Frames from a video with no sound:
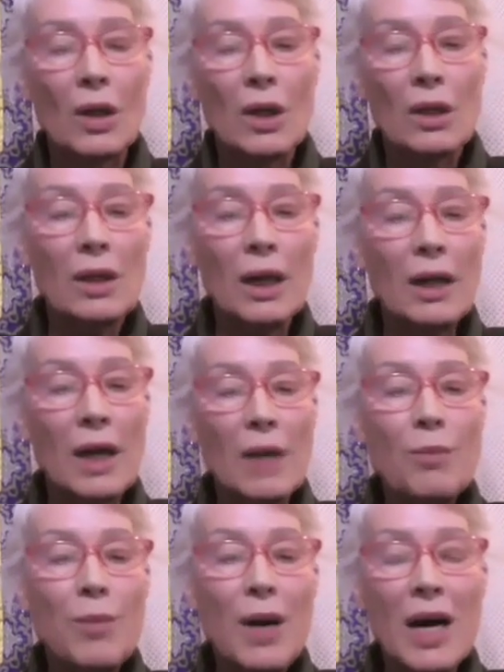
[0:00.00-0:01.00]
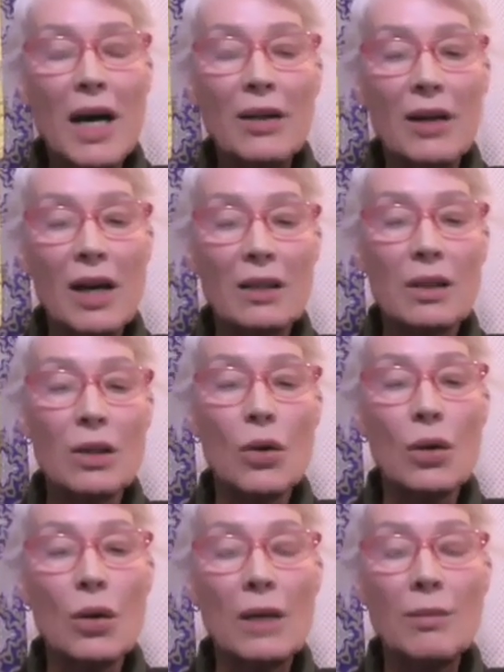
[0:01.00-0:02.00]
The great path has no
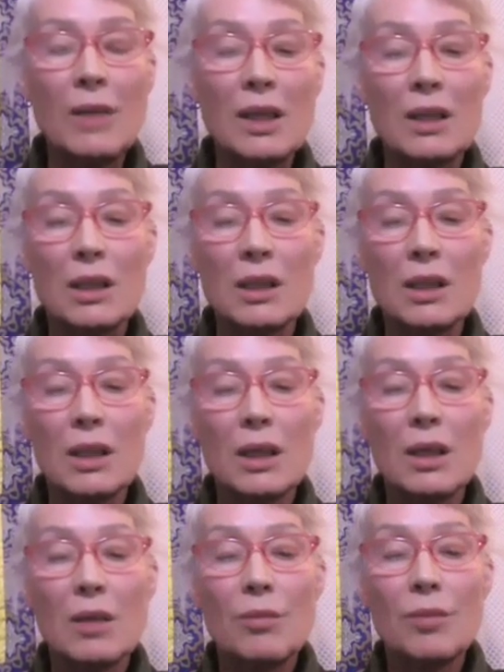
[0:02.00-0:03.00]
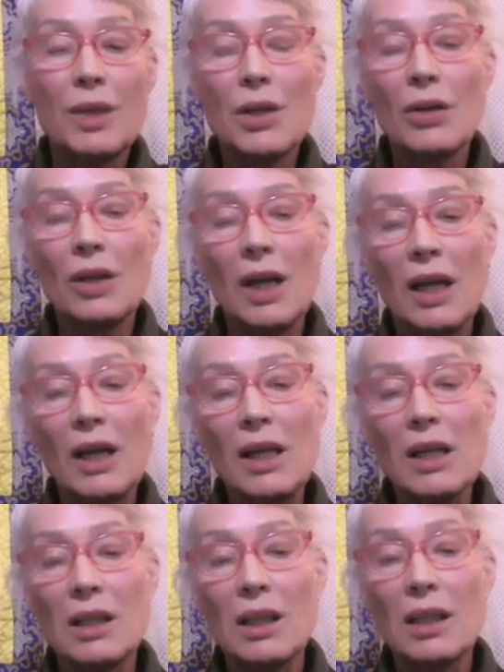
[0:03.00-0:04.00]
limits beyond the
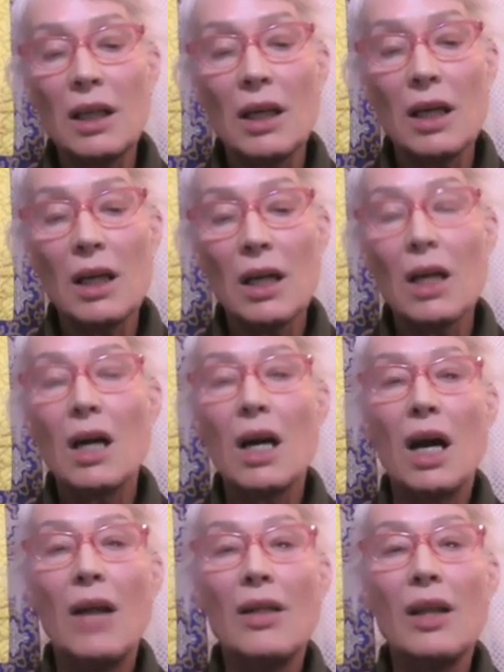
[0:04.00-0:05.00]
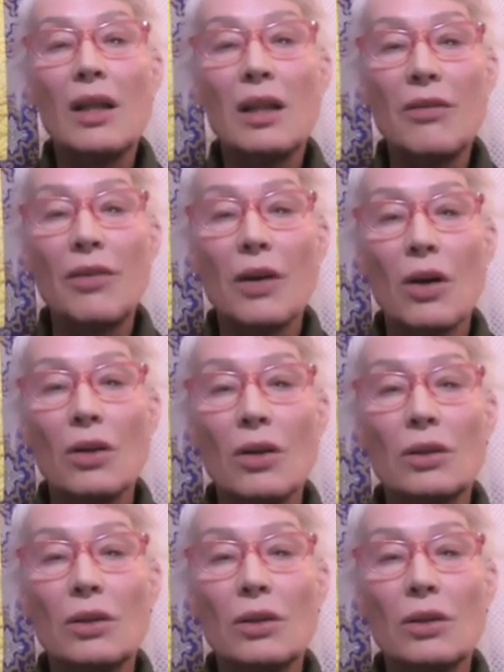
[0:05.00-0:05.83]
easy and the difficult.